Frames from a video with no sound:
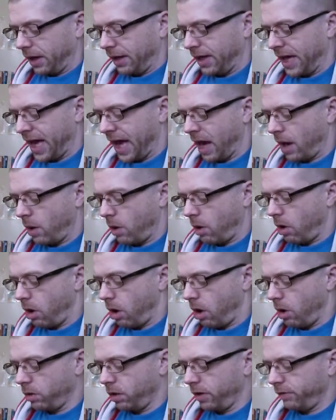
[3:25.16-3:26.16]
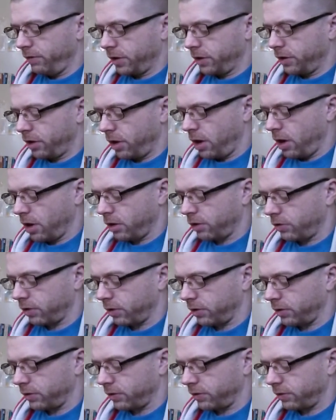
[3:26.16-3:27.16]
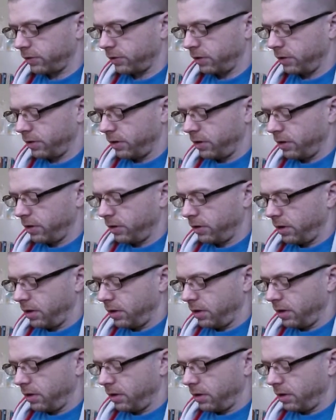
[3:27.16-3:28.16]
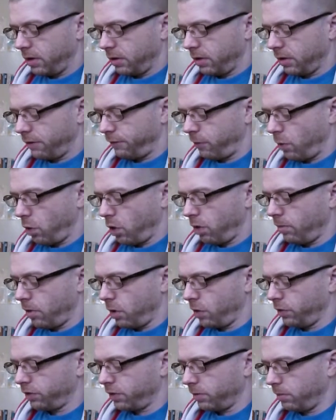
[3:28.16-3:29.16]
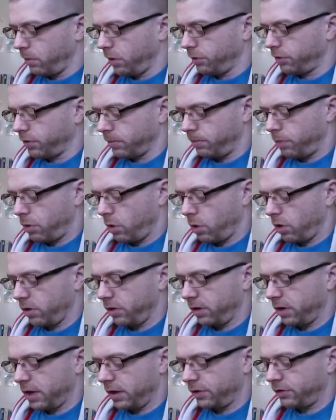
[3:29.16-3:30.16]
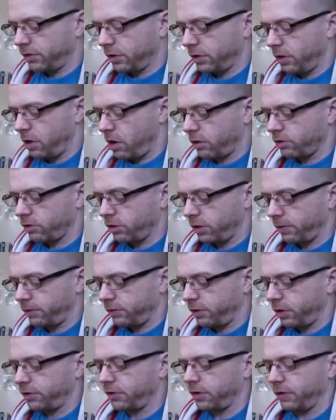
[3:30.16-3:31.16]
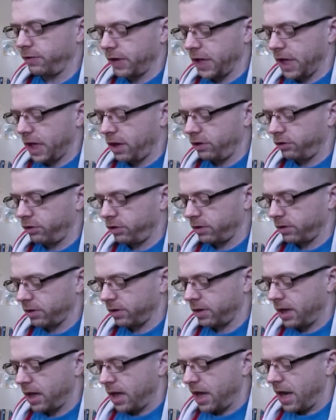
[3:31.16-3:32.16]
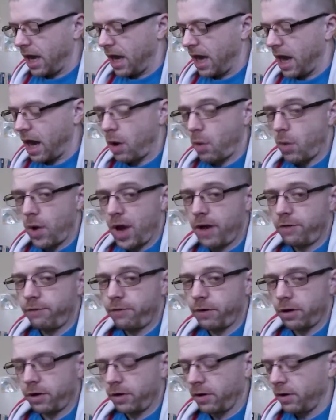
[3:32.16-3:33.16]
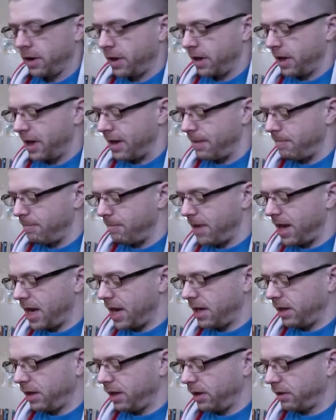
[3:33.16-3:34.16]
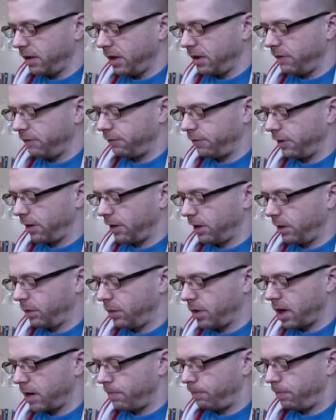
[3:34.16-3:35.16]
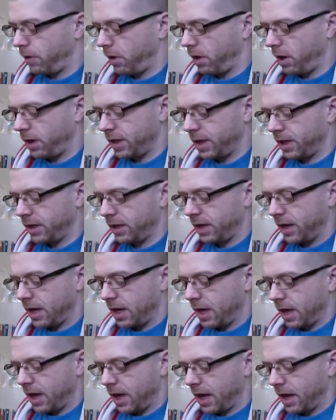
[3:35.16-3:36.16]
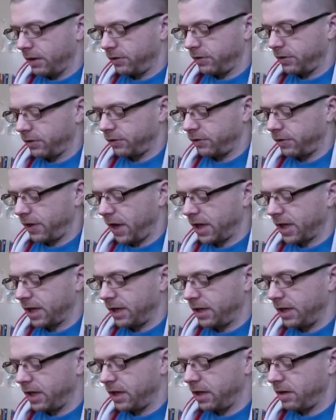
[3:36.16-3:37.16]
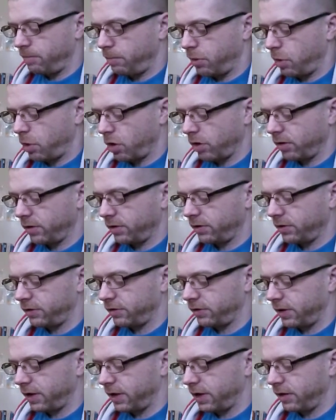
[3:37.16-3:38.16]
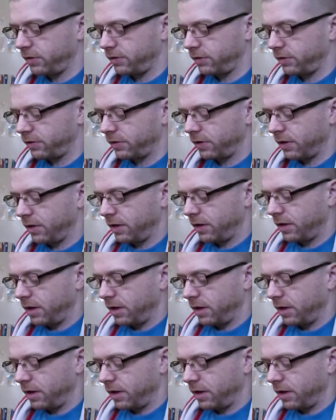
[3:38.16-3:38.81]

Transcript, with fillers: Now, all of the doctrines the foremost and most important is the doctrine of justification. However, immediately following upon it, as the second in importance, is